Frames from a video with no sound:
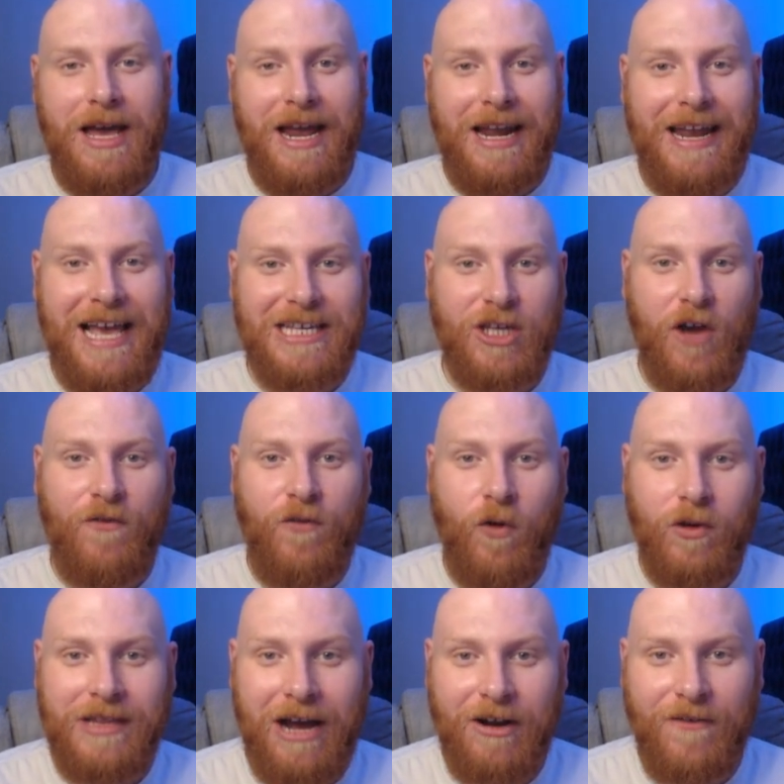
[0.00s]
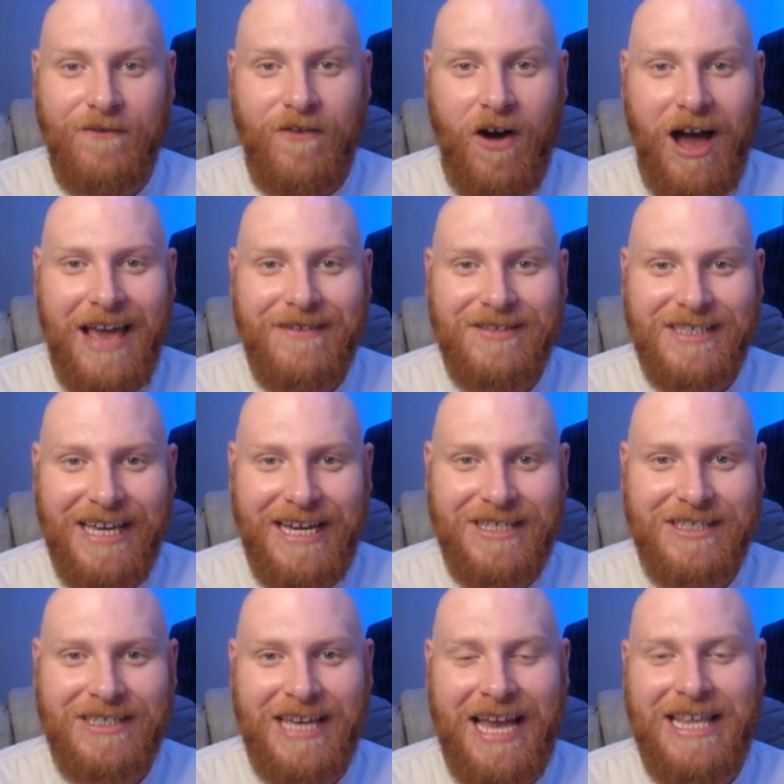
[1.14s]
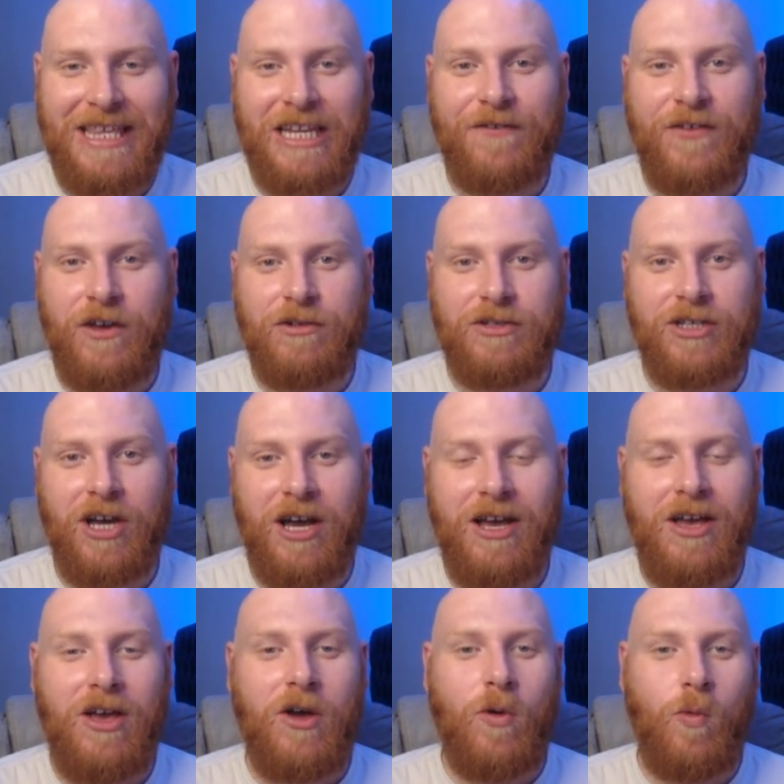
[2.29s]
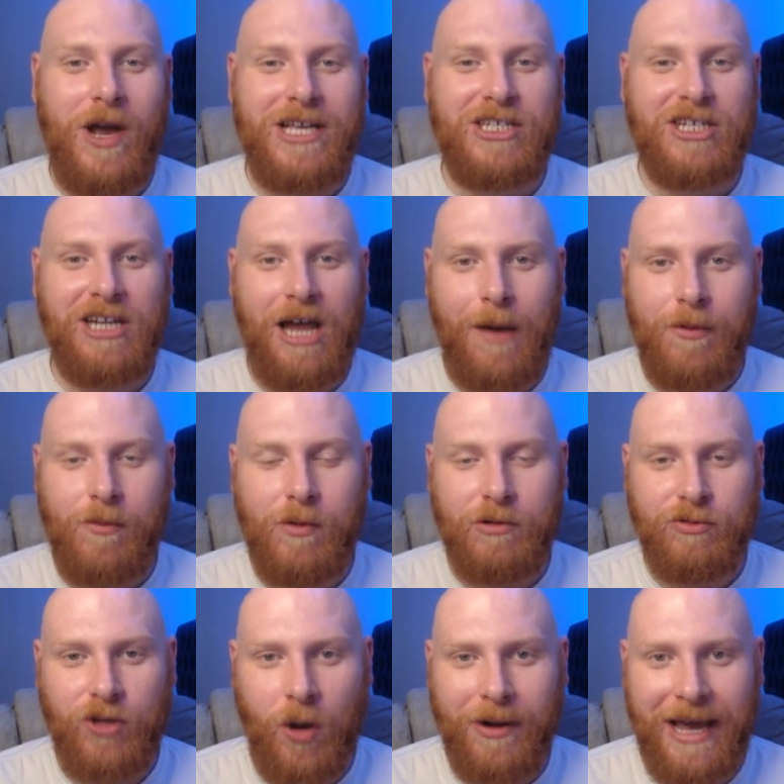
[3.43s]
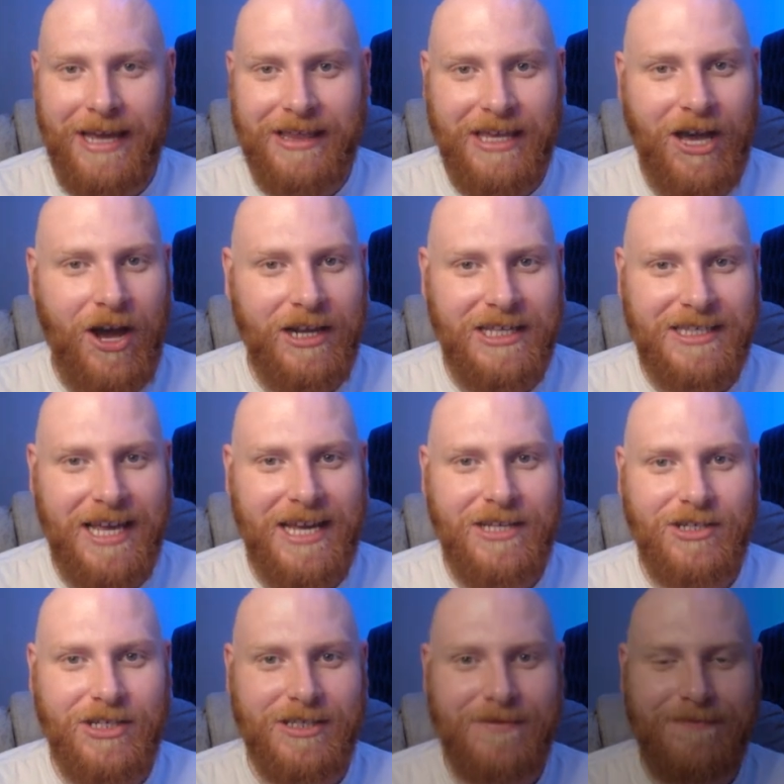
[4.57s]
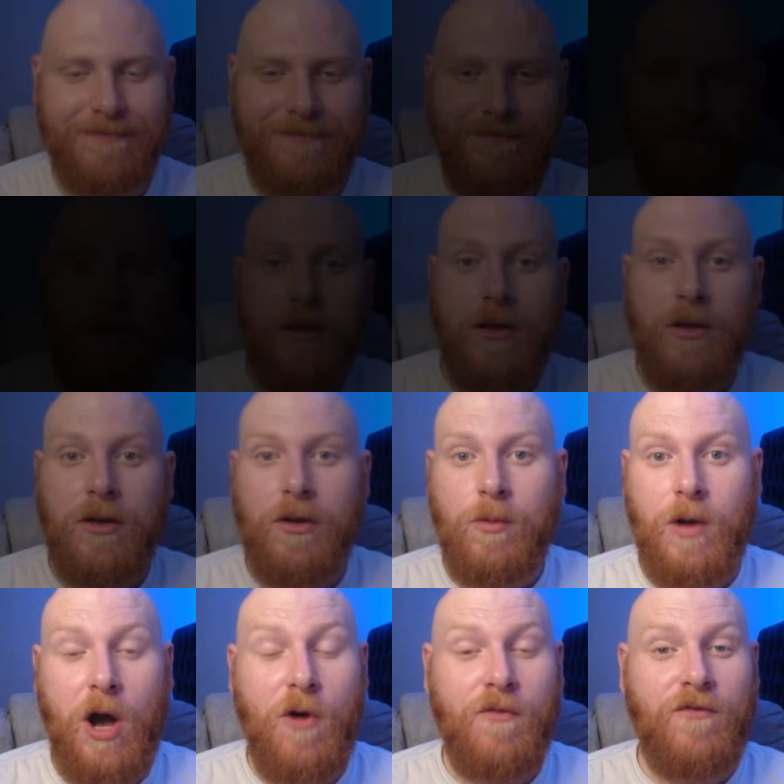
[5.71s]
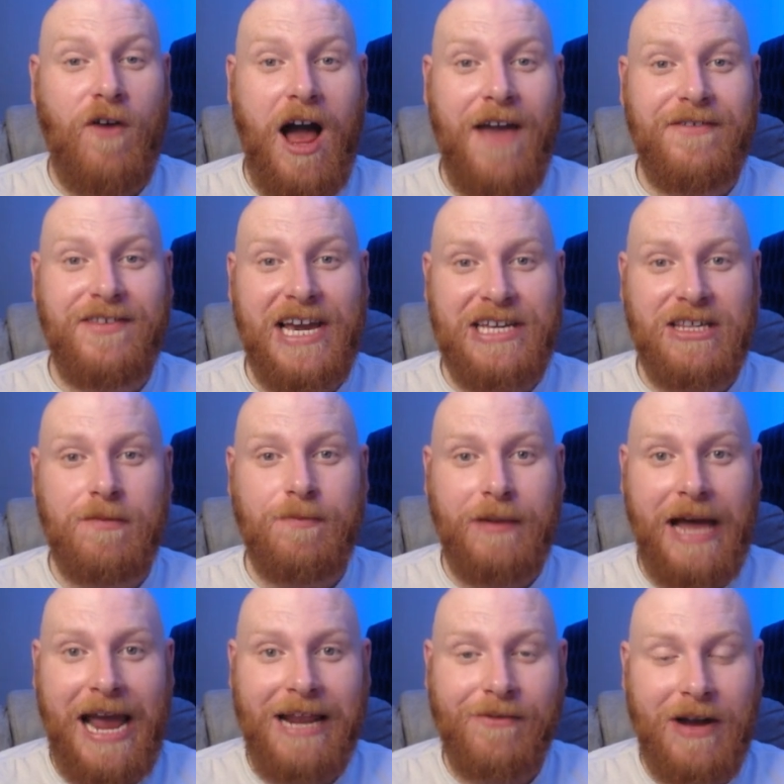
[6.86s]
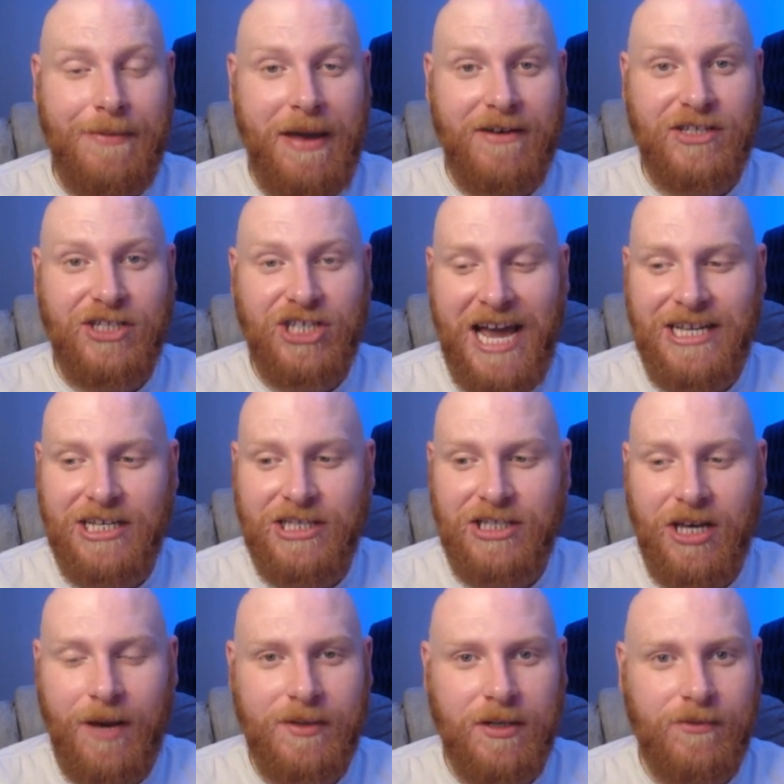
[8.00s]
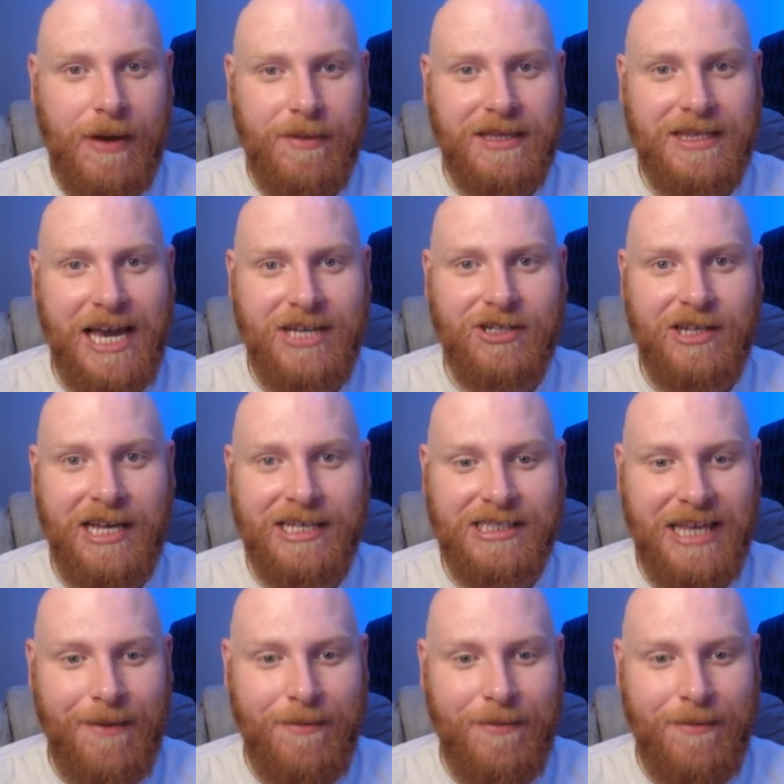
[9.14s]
let's go forward now to 5 seasons into the future. Which club will dominate the early stages? Well, 5 seasons played and already a bit of change in terms of the reputation list here,